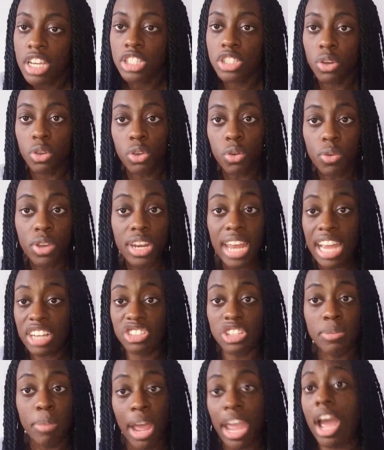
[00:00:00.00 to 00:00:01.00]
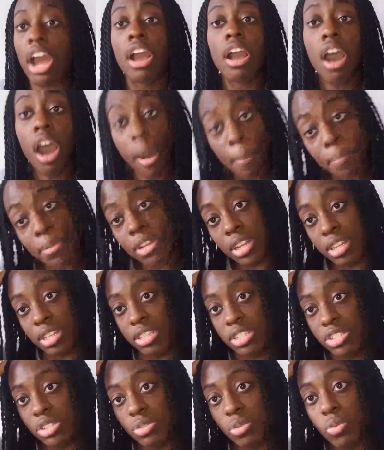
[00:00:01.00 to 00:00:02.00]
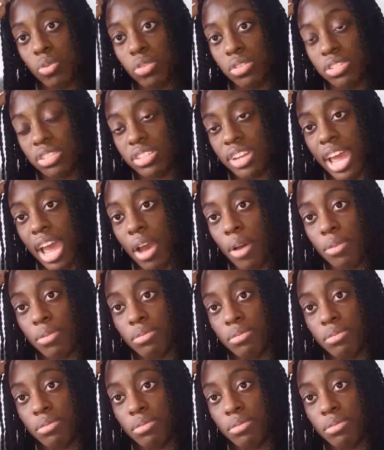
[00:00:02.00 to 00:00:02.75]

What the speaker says: So you can actually buy a couple of these schools now.